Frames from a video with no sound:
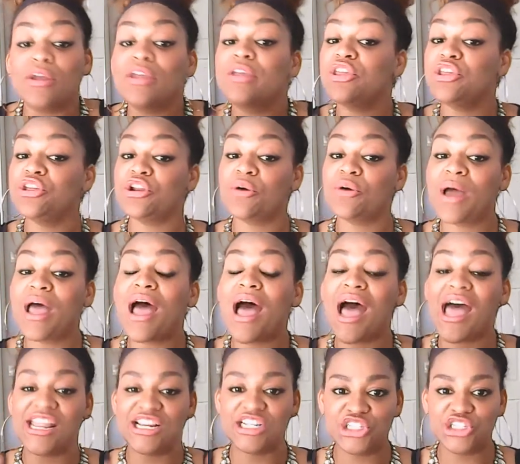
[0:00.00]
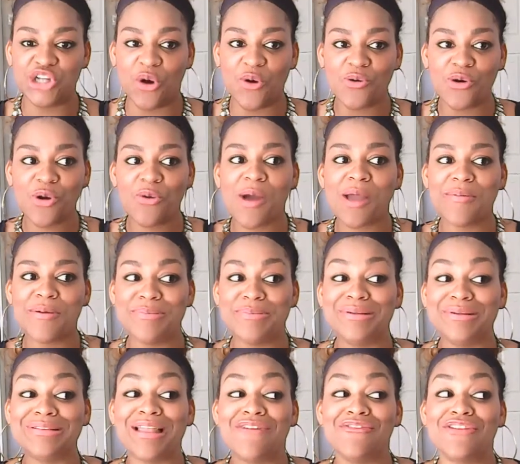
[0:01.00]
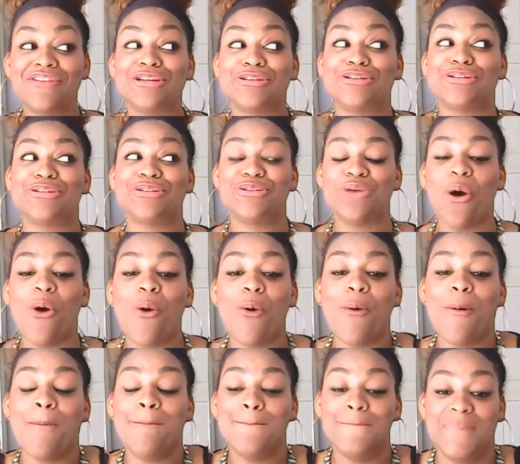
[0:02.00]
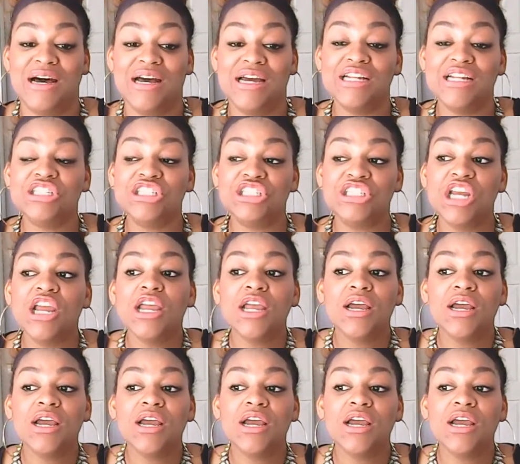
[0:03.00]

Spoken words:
You know what? I don't know why people love it so much,